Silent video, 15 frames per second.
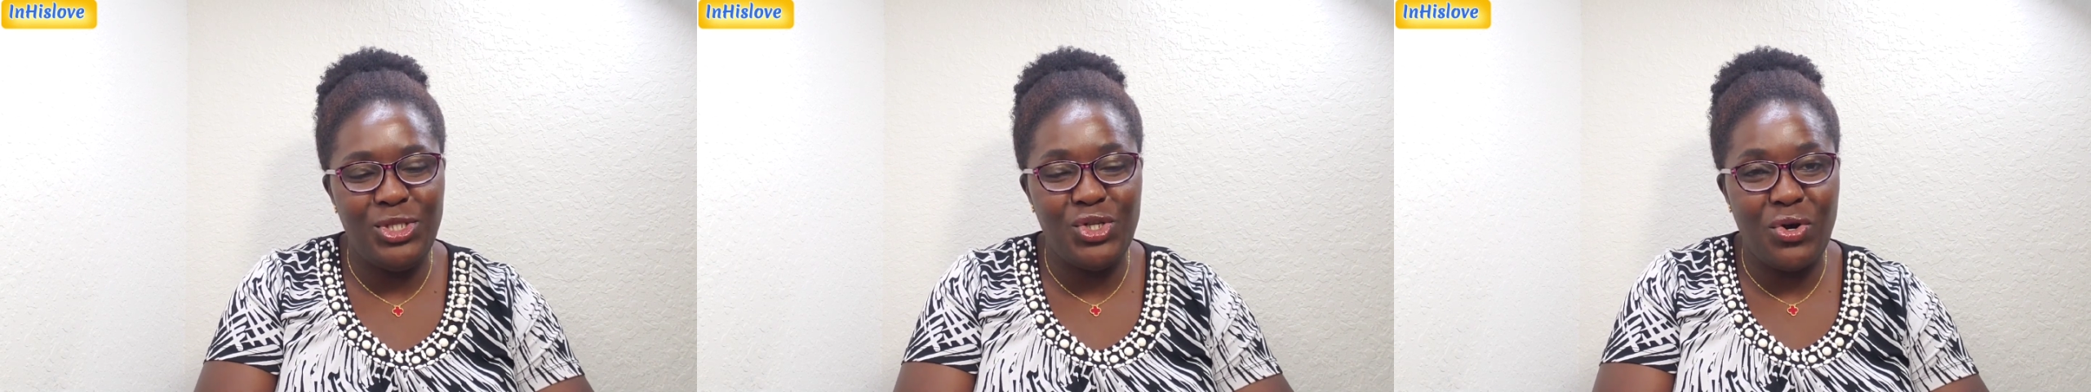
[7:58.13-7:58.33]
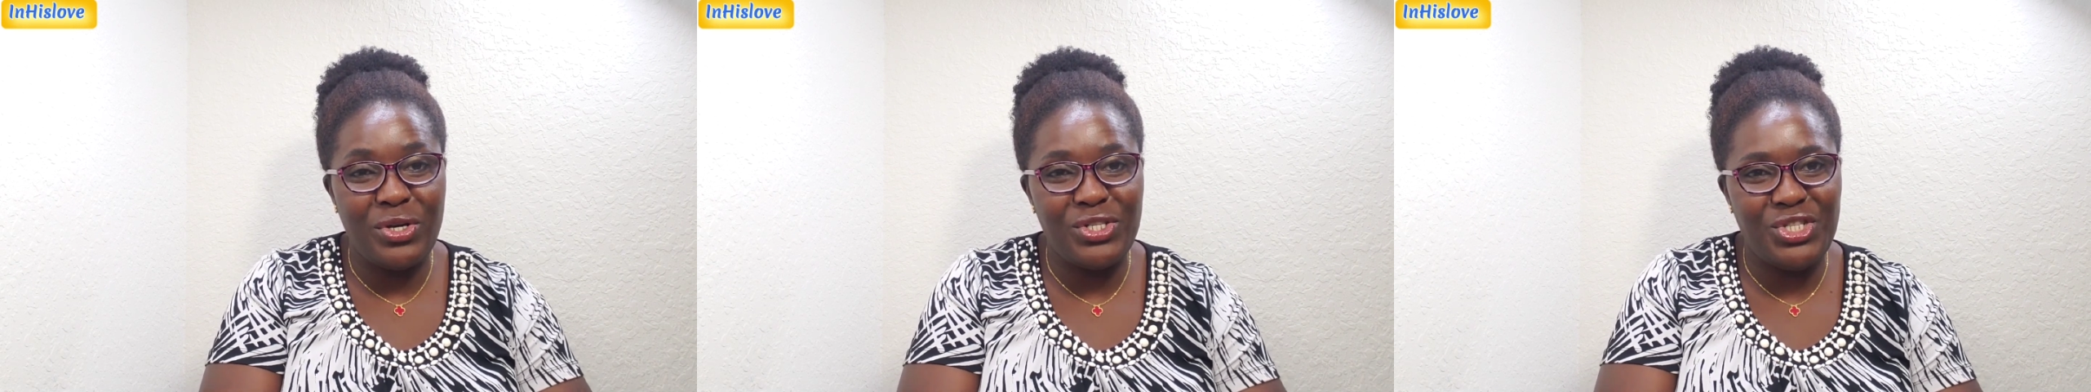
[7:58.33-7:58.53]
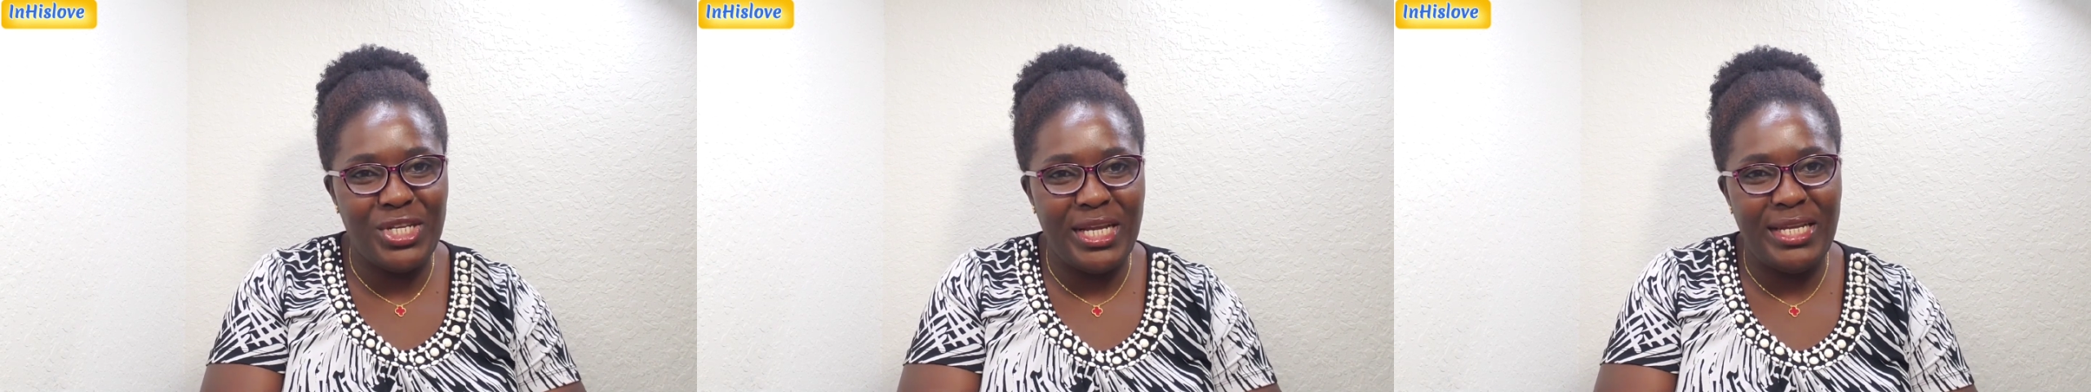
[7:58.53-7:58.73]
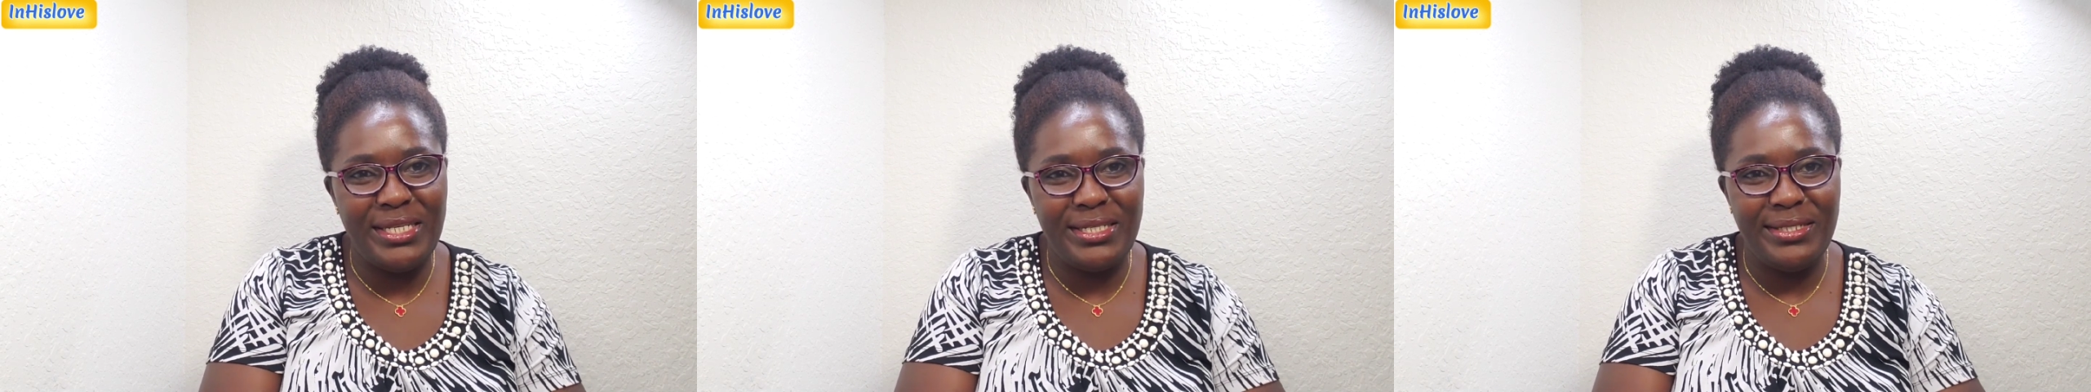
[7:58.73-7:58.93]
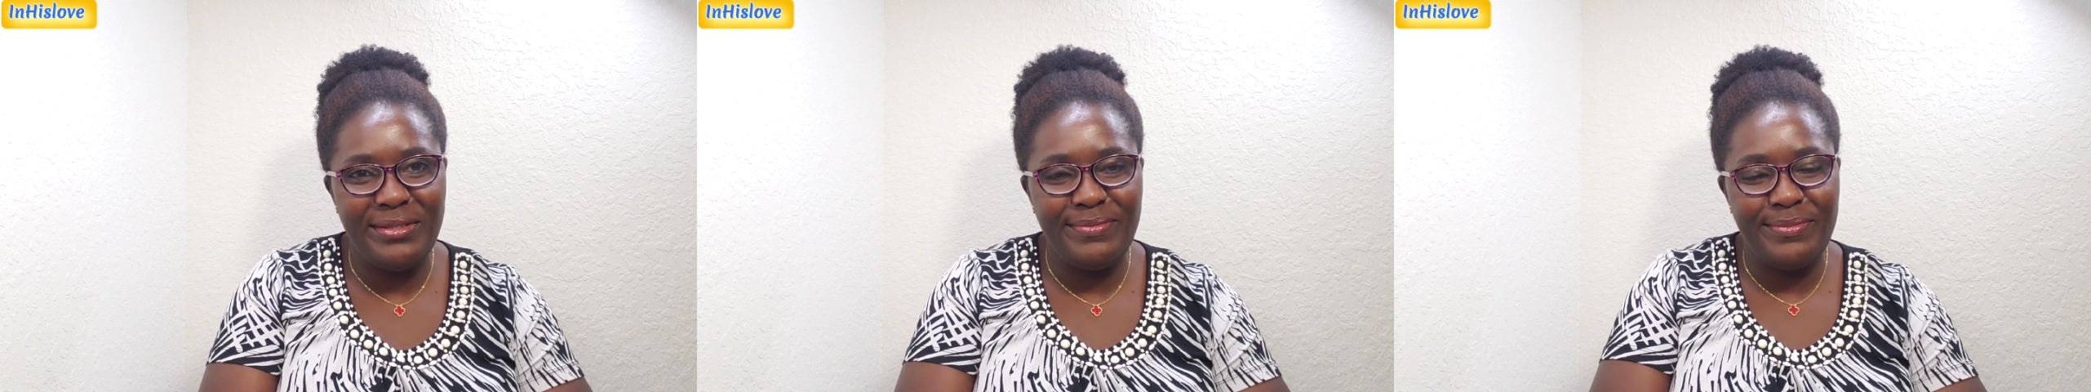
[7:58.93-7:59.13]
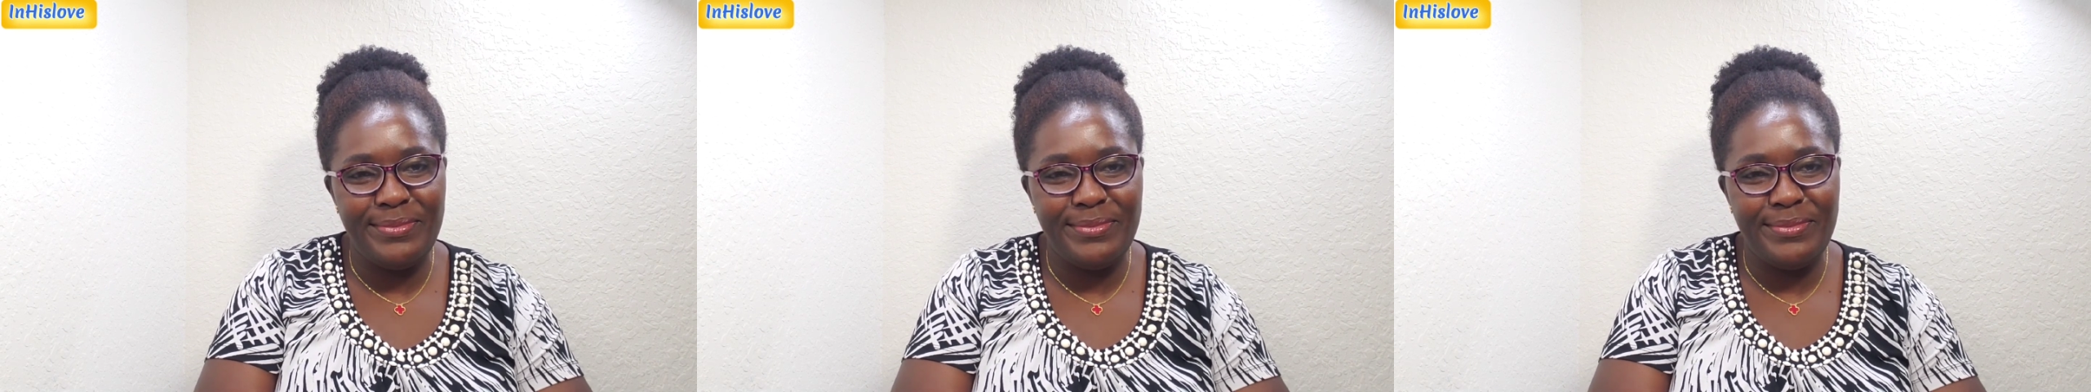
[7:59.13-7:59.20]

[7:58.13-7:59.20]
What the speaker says: judging